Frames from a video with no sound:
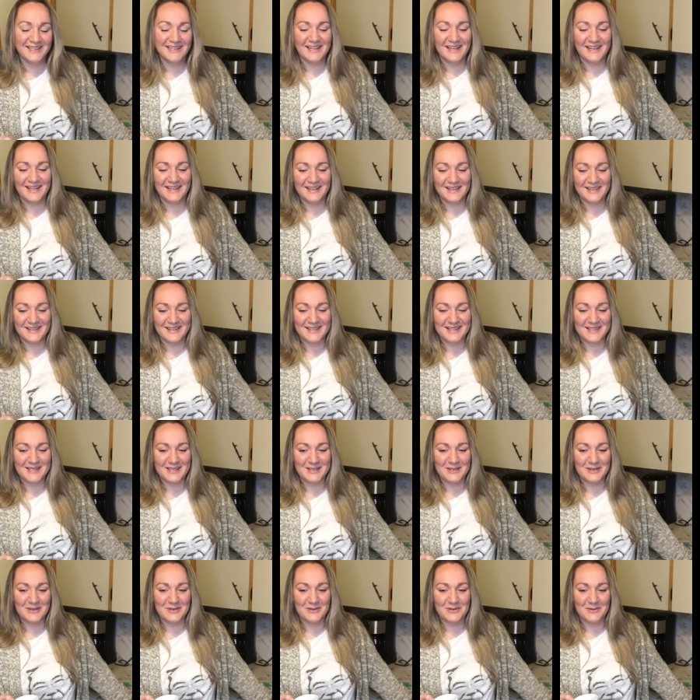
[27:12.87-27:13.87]
Because I
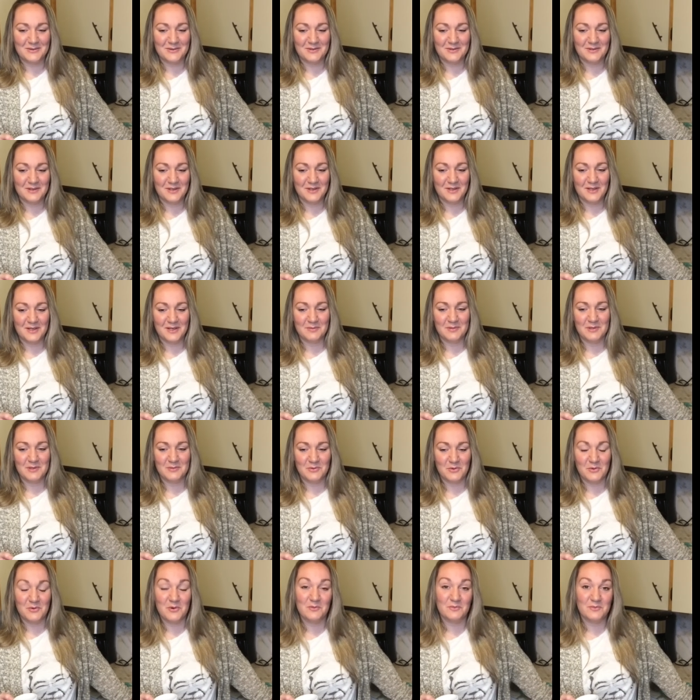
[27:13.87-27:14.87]
know a lot of
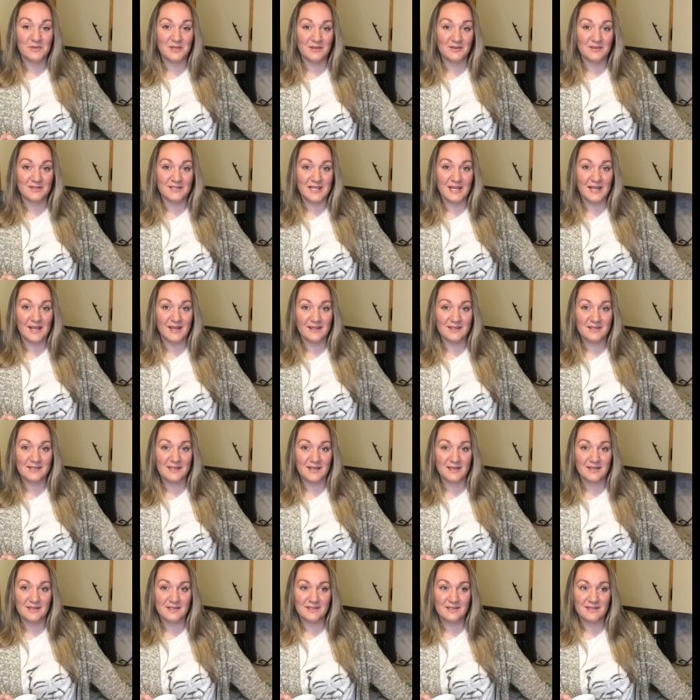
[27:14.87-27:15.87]
people won't be able to
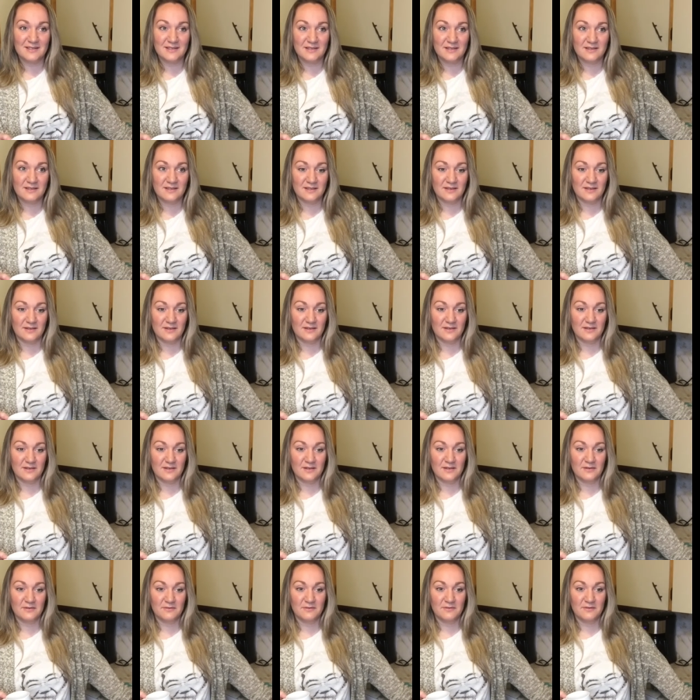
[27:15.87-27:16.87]
access their
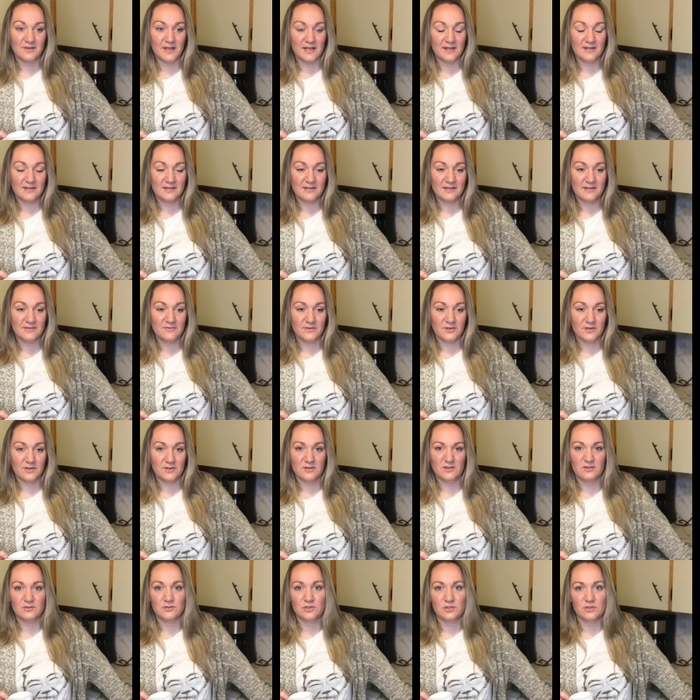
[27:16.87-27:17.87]
vets
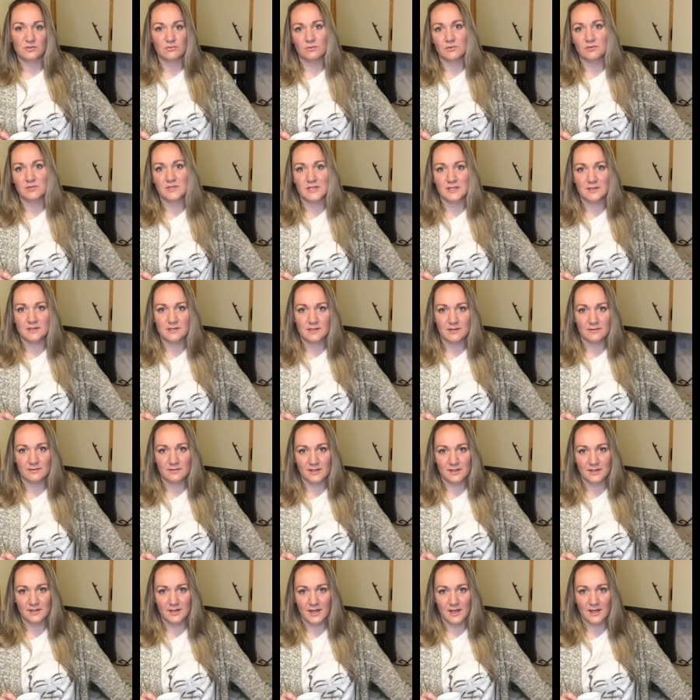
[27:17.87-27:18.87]
for just routine stuff
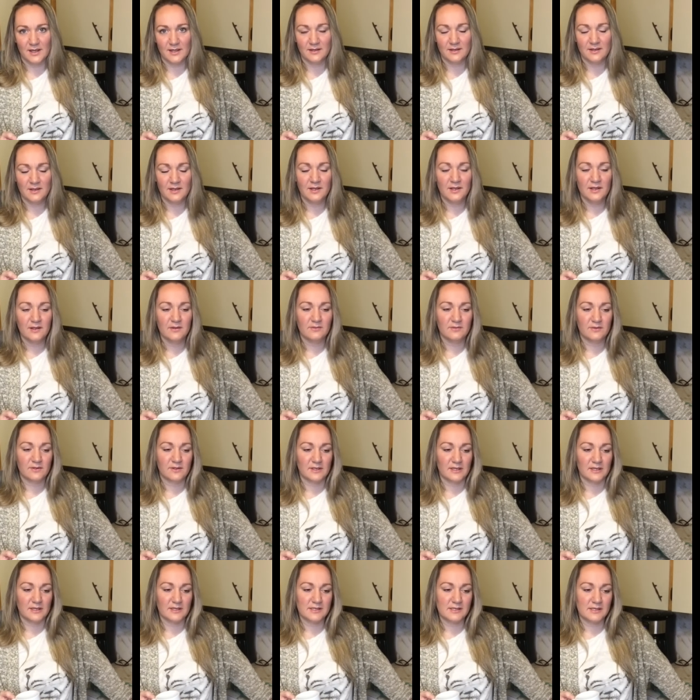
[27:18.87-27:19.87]
like that for the
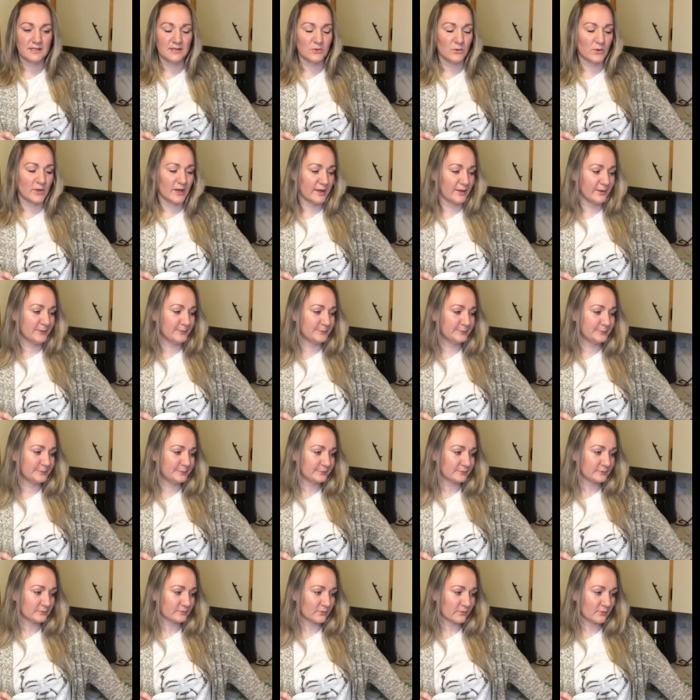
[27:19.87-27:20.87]
next little while.
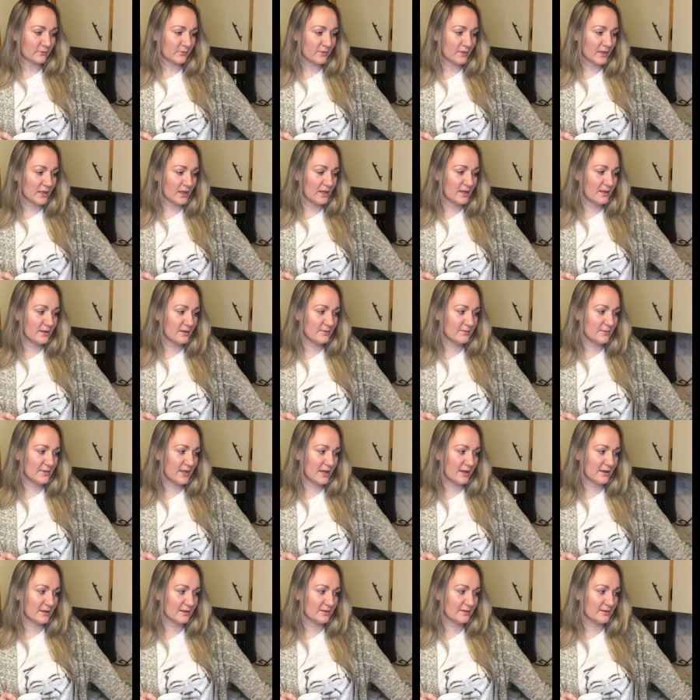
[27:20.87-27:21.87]

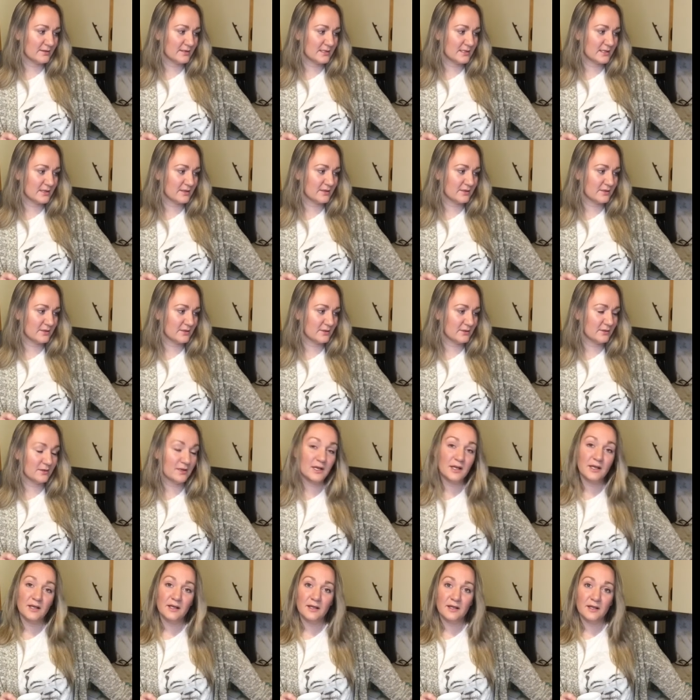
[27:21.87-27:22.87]
Yeah, so
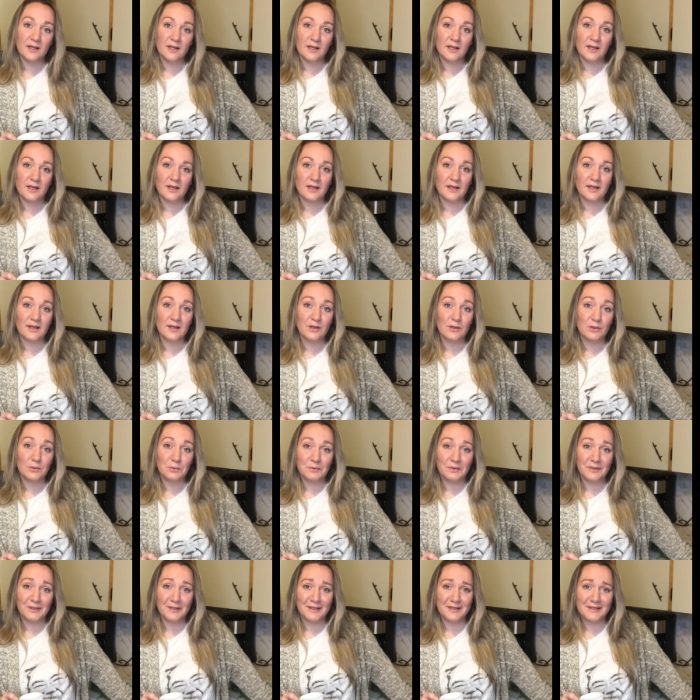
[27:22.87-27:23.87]
I hope
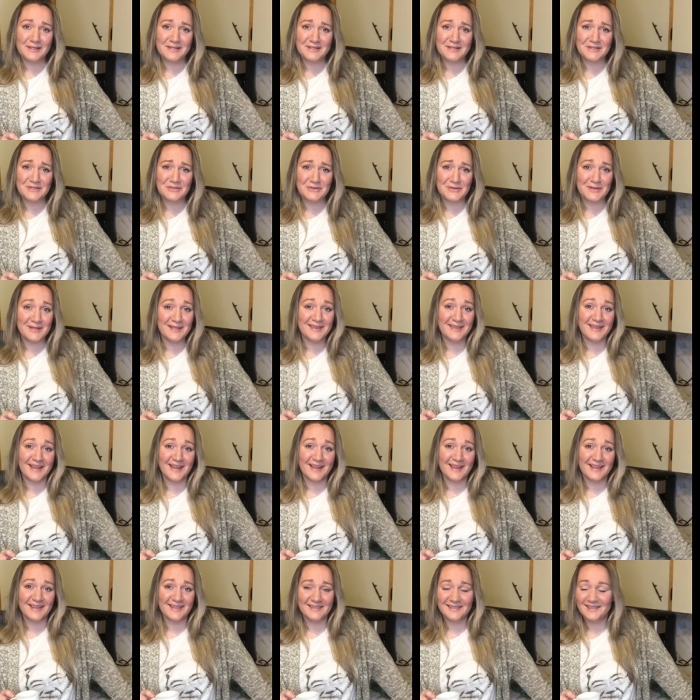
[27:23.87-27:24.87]
you guys enjoyed
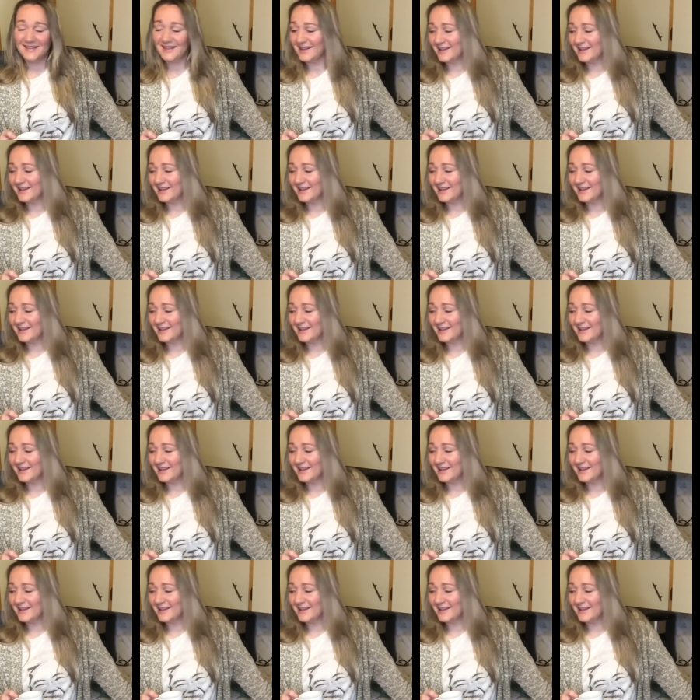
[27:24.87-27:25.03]
that.